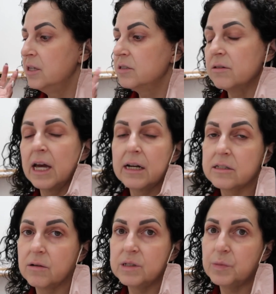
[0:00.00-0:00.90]
So that
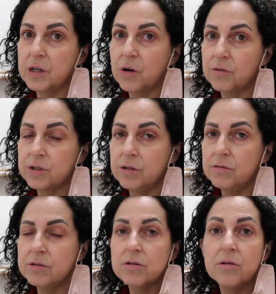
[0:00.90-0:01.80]
has always been a
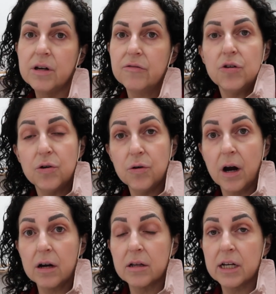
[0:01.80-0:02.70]
go-to. So if you
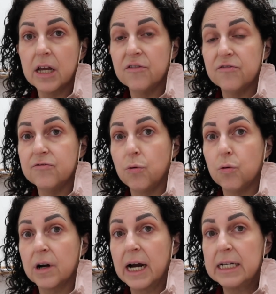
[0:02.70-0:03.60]
are looking
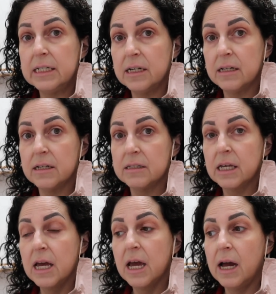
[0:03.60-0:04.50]
for
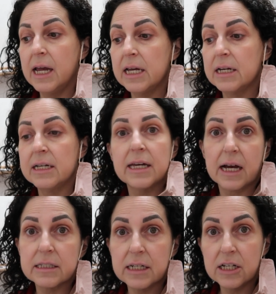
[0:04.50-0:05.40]
ideas in
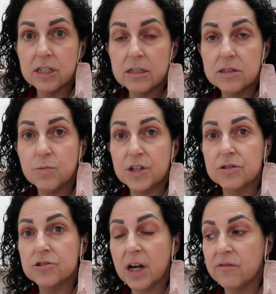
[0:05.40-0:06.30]
gas stations when
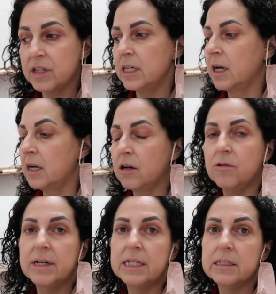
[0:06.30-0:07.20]
you're traveling, I
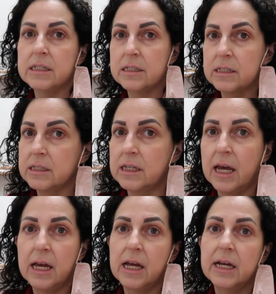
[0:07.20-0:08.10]
always
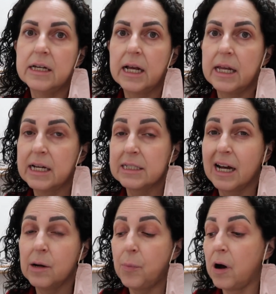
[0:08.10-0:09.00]
say get like a
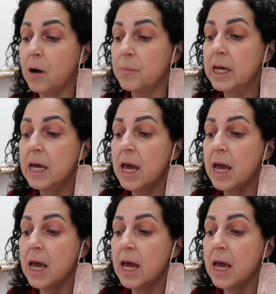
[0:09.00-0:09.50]
diet pop